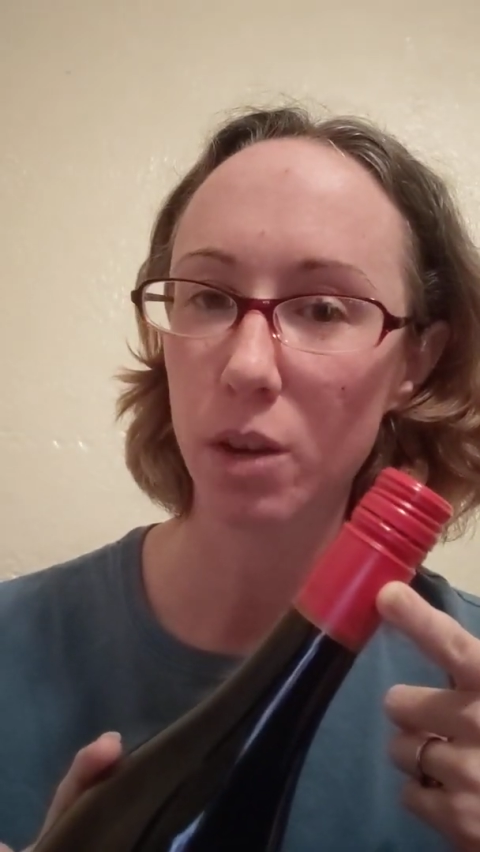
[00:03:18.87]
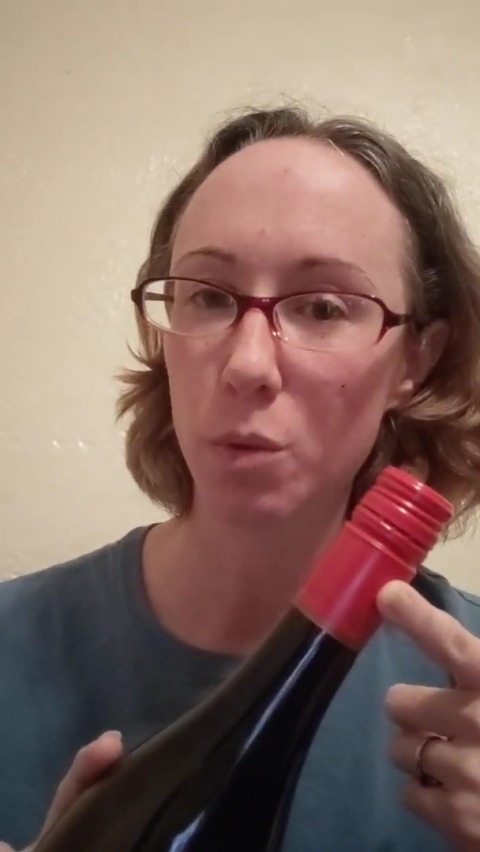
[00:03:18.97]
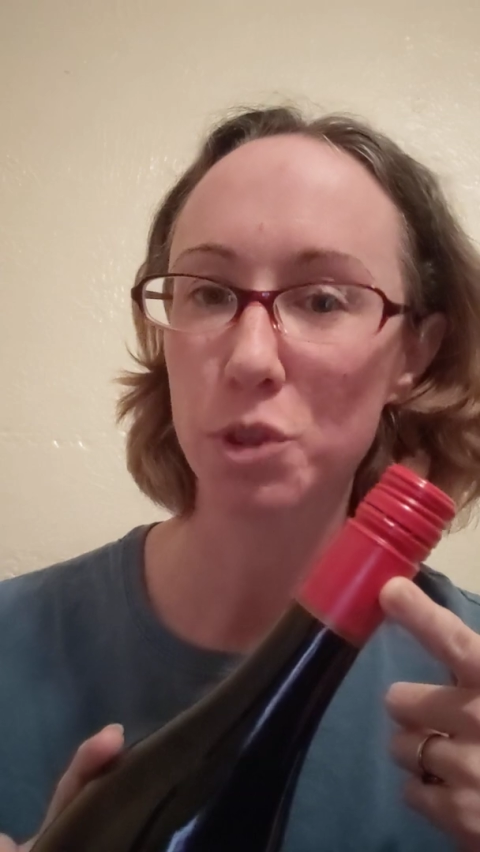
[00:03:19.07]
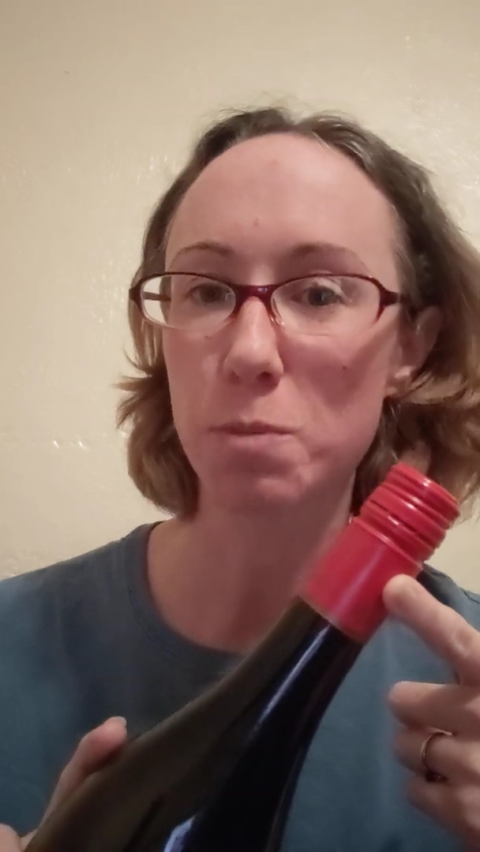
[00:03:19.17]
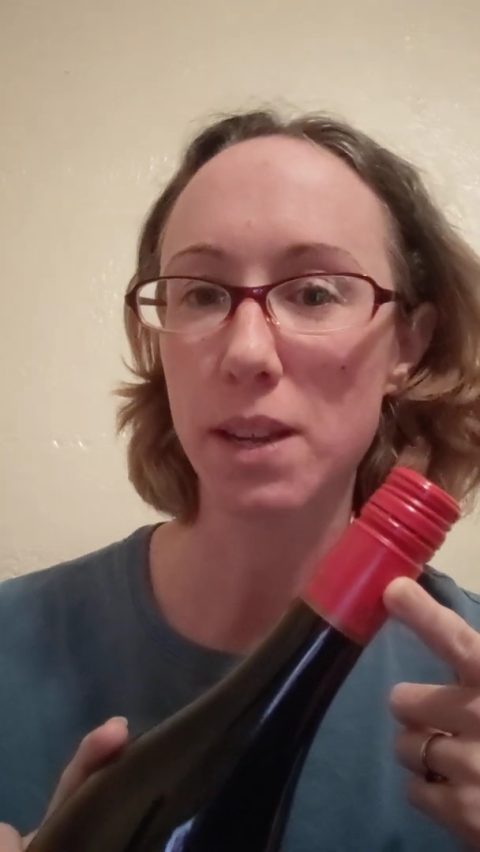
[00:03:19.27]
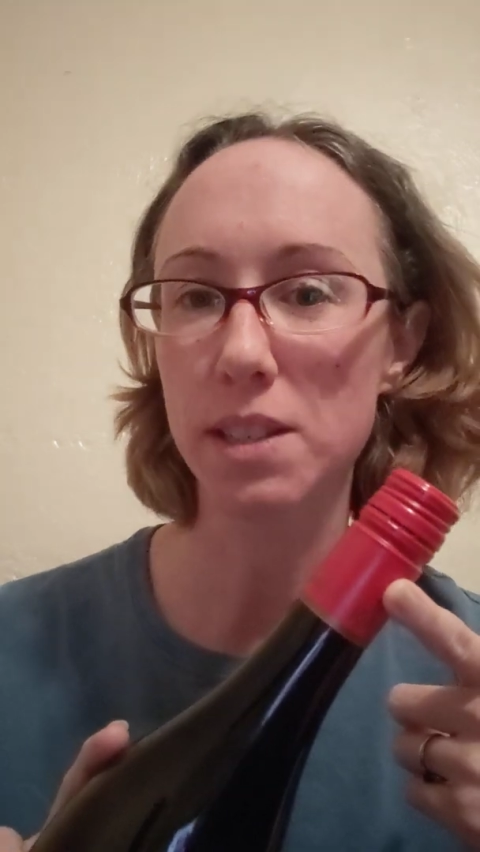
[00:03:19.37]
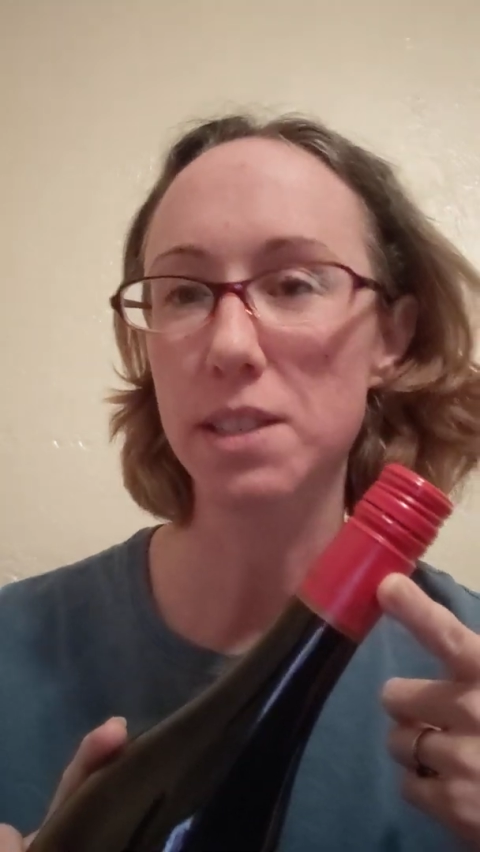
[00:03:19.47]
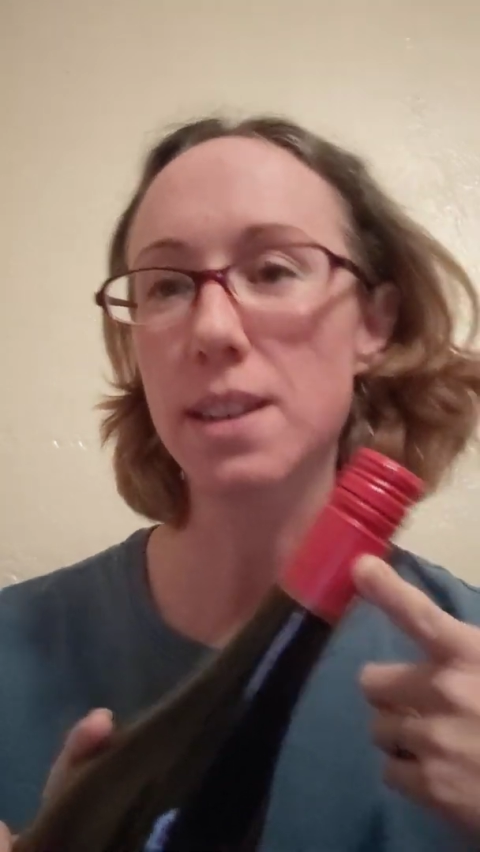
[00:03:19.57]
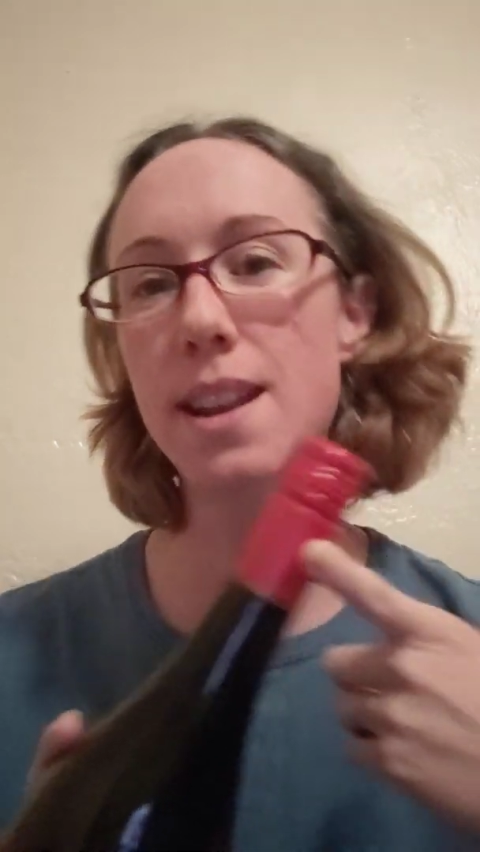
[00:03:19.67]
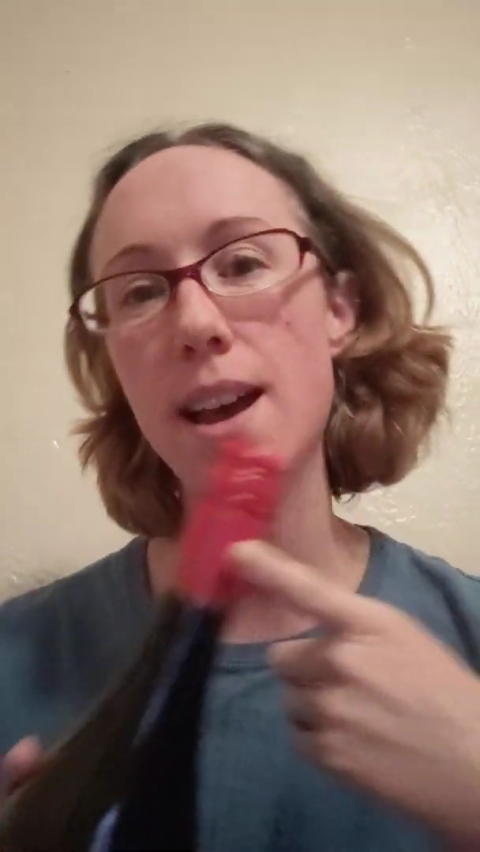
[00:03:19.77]
which means
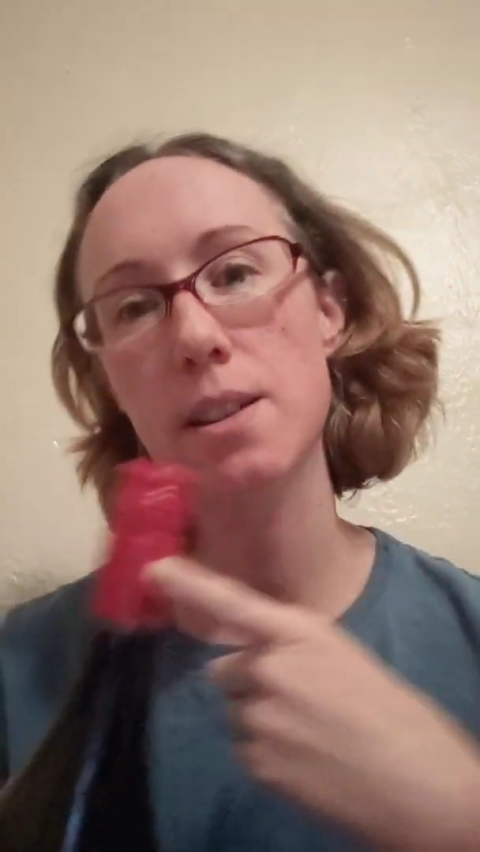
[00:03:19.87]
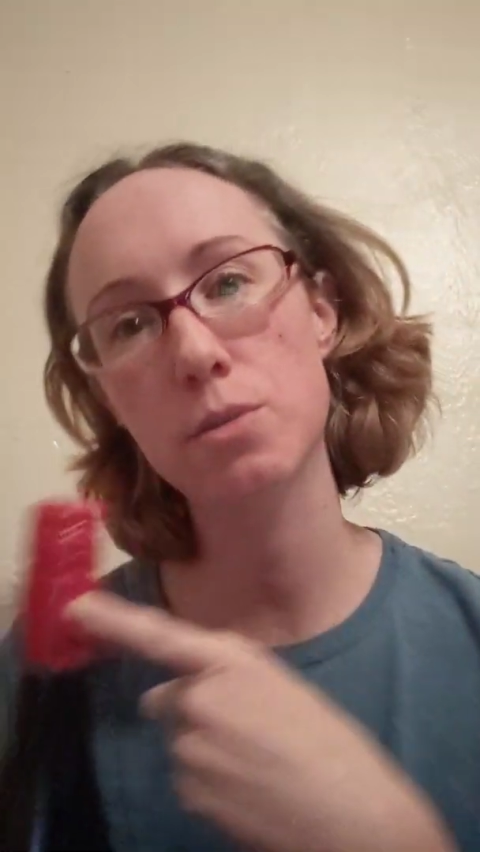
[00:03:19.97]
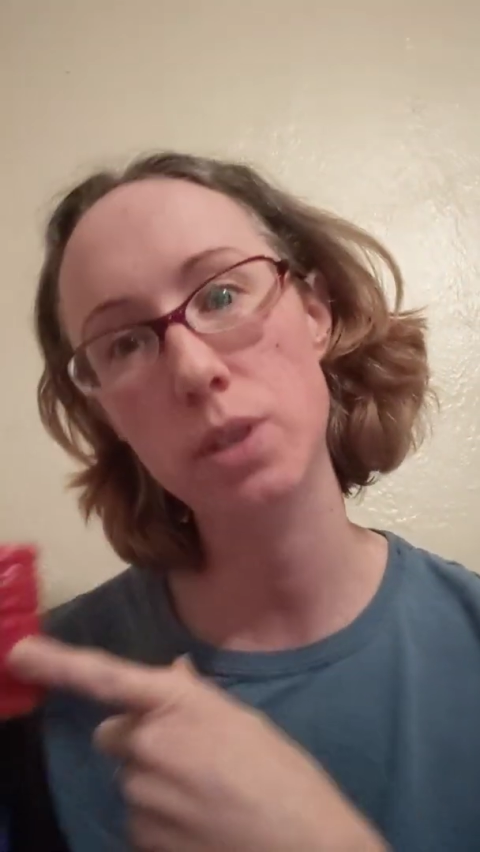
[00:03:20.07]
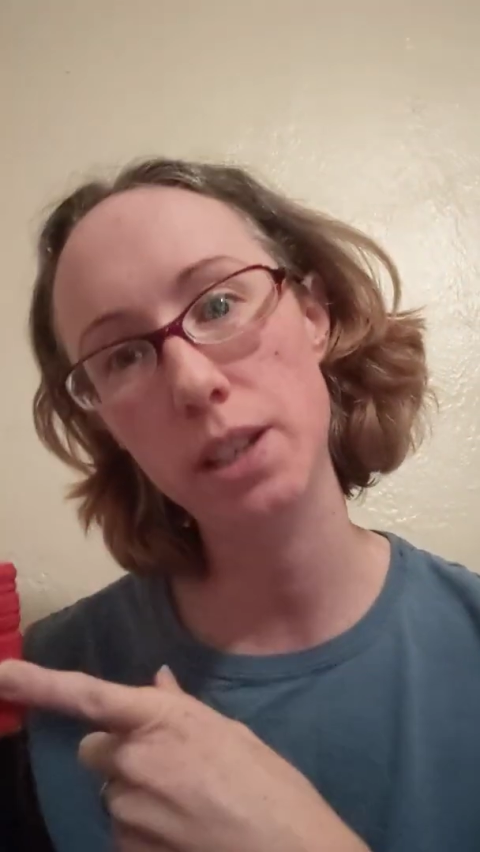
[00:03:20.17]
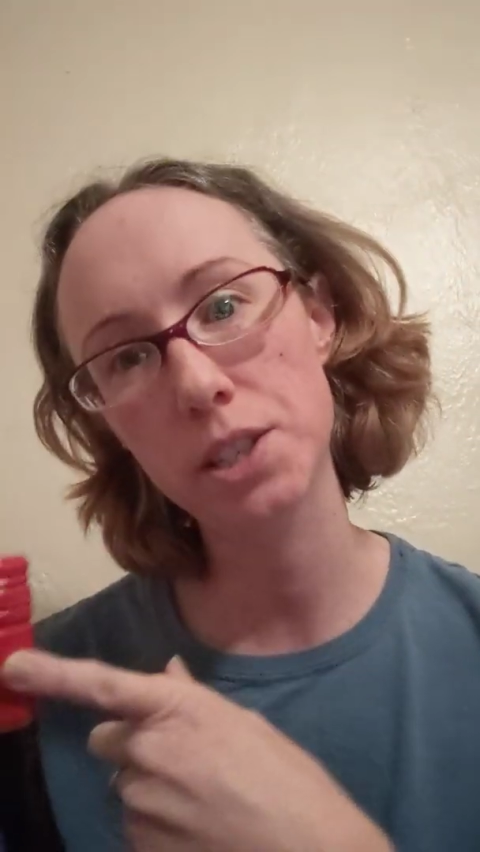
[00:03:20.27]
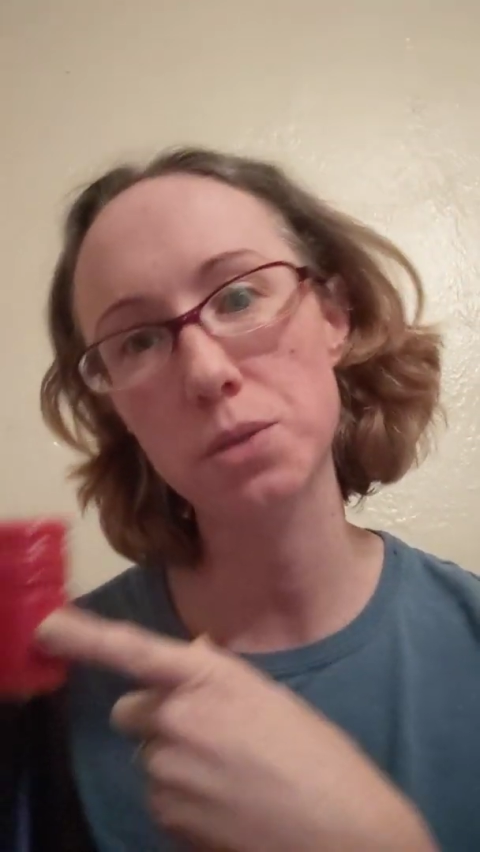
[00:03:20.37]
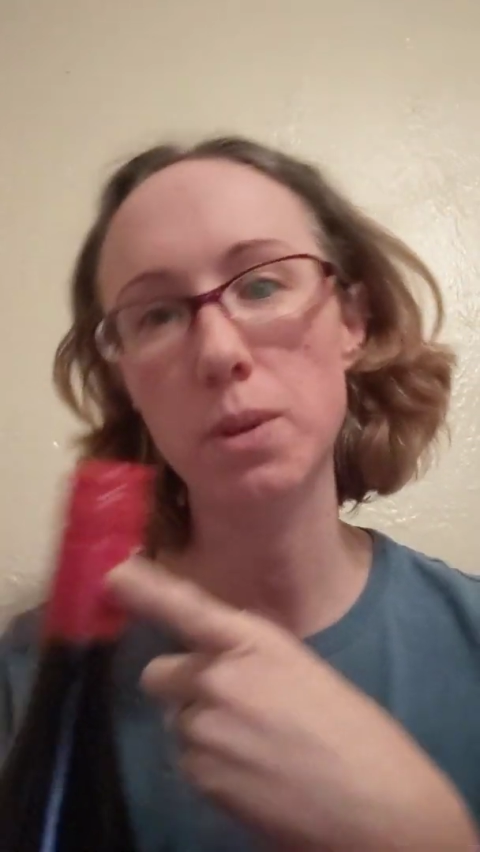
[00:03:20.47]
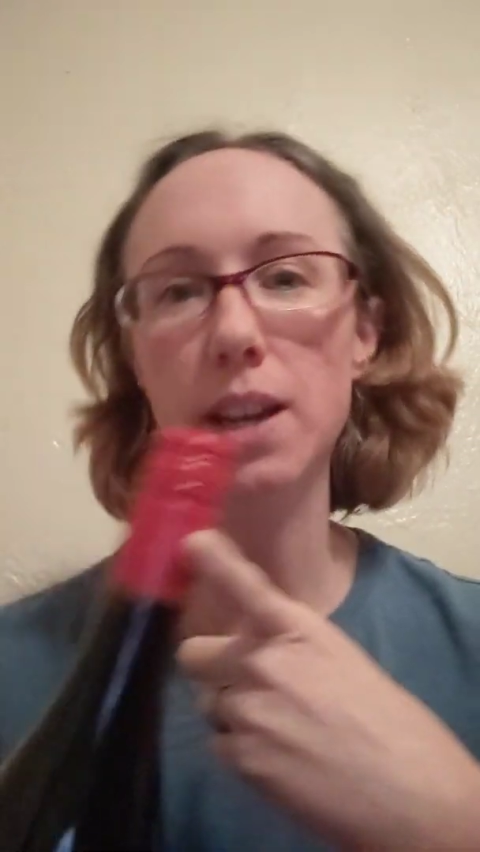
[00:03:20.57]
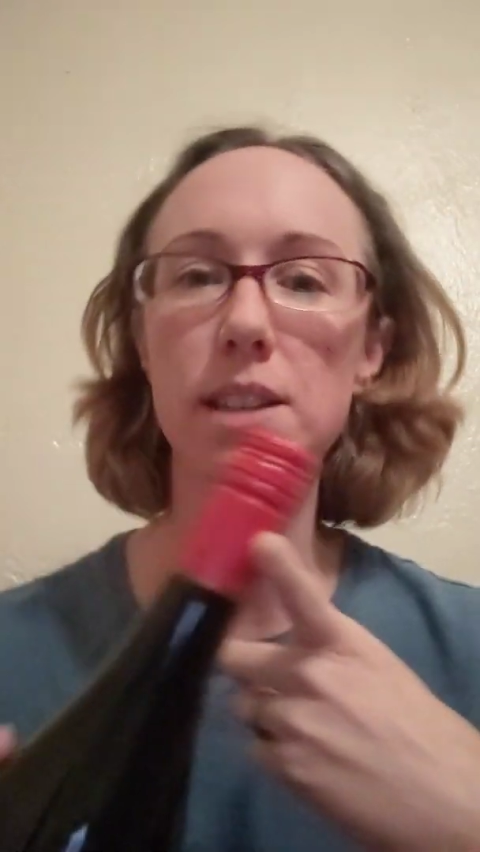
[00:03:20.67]
it's not really sweet,